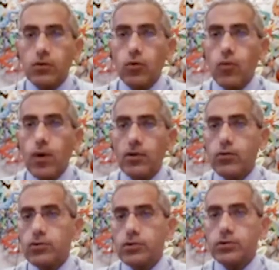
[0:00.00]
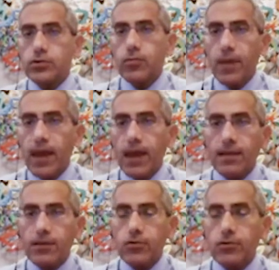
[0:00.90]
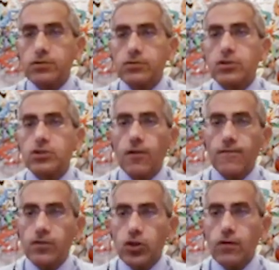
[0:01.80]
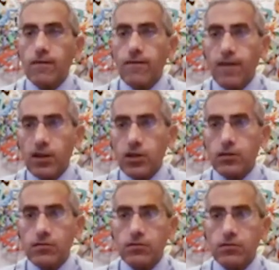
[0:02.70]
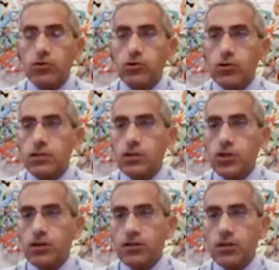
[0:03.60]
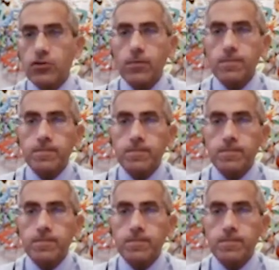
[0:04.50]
The well-known is group A, that causes the soft tissue infections, the toxic shock syndrome.